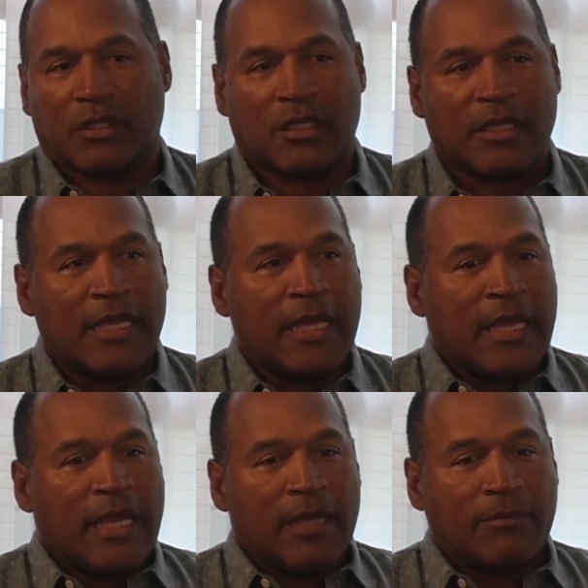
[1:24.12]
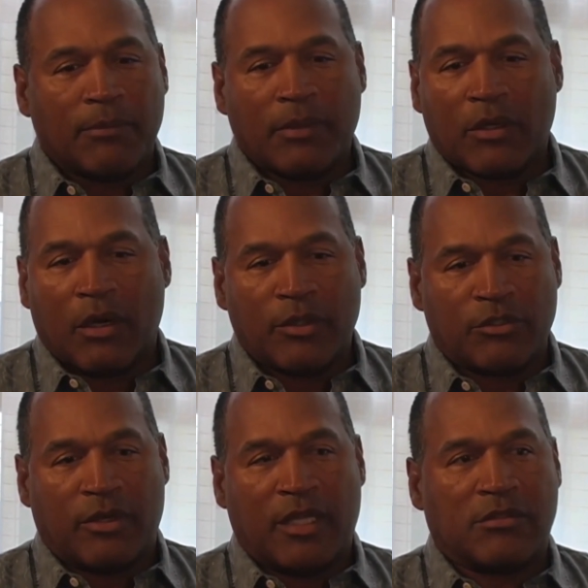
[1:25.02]
were admitting he did it, and
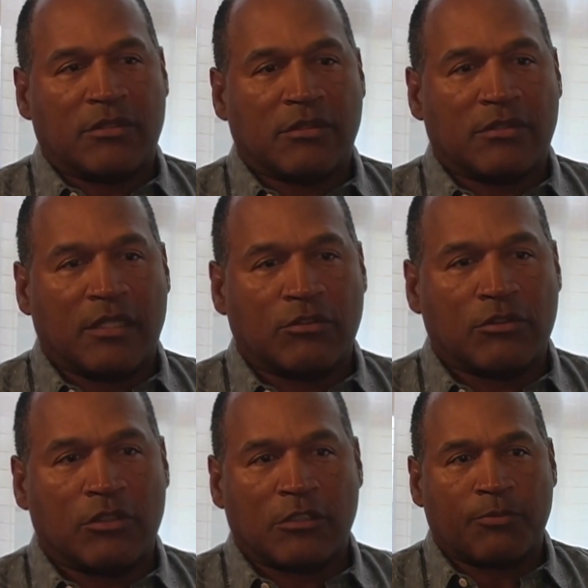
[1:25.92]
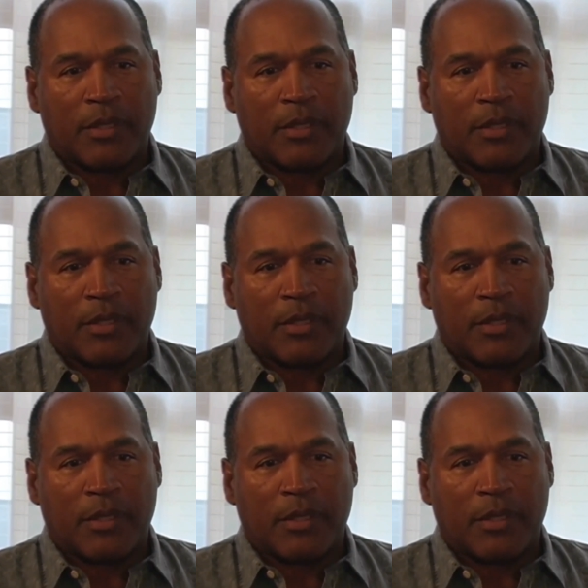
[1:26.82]
you'll be shocked to see this.